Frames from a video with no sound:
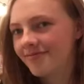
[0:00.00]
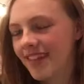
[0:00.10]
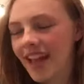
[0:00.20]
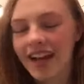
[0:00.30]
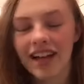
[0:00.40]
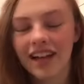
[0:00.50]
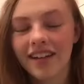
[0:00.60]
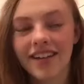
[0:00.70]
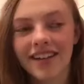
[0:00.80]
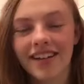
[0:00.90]
Yeah,
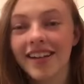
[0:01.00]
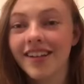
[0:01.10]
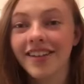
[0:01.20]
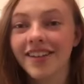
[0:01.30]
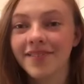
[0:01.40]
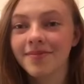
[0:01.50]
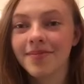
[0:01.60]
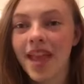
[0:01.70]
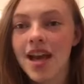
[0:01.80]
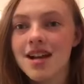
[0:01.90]
I don't
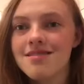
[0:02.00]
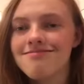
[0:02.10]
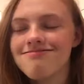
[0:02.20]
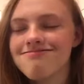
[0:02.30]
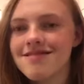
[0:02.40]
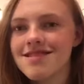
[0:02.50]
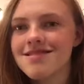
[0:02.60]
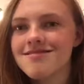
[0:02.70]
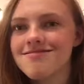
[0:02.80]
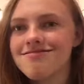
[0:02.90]
know.
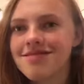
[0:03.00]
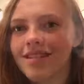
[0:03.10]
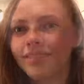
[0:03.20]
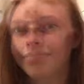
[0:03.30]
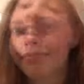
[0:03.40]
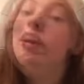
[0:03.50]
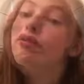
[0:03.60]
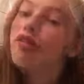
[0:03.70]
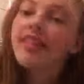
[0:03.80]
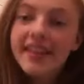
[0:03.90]

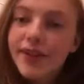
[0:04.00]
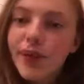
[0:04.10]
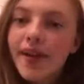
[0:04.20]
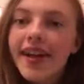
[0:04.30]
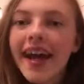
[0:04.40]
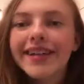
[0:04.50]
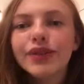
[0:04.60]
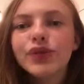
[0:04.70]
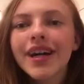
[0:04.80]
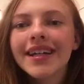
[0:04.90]
Now for this one, I
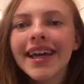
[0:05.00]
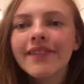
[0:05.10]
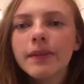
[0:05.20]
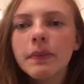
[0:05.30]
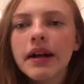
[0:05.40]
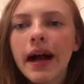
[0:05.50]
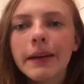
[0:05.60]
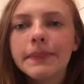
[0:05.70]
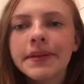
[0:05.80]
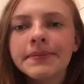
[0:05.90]
do not have a
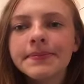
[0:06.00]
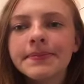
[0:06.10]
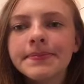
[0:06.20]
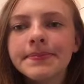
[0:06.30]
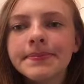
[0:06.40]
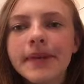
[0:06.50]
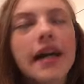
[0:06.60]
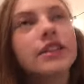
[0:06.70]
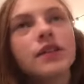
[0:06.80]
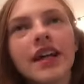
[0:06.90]
prop.
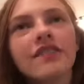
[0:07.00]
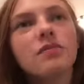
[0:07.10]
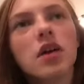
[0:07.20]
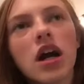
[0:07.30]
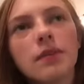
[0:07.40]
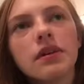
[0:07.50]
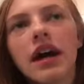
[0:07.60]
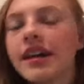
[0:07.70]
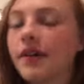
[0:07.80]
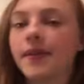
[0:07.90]
I don't have a prop.
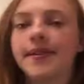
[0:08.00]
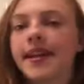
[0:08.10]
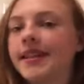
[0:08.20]
I don't